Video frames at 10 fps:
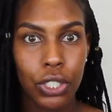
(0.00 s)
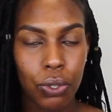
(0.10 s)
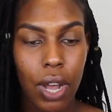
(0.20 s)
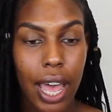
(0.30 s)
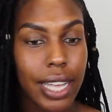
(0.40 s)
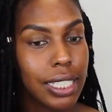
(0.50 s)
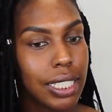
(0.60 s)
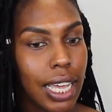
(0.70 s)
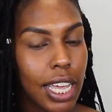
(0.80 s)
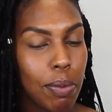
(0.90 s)
to dry and
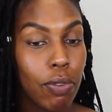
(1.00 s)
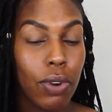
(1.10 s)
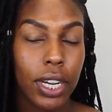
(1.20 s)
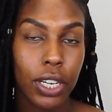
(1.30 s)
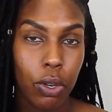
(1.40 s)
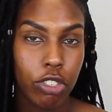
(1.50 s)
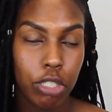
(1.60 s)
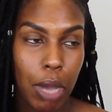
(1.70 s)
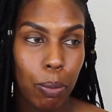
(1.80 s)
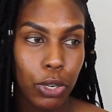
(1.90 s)
set in before I can go
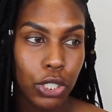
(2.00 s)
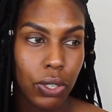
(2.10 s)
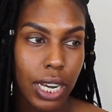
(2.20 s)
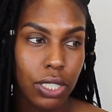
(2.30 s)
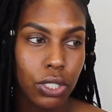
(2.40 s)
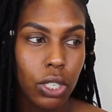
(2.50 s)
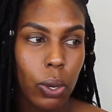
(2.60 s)
into my moisturizer.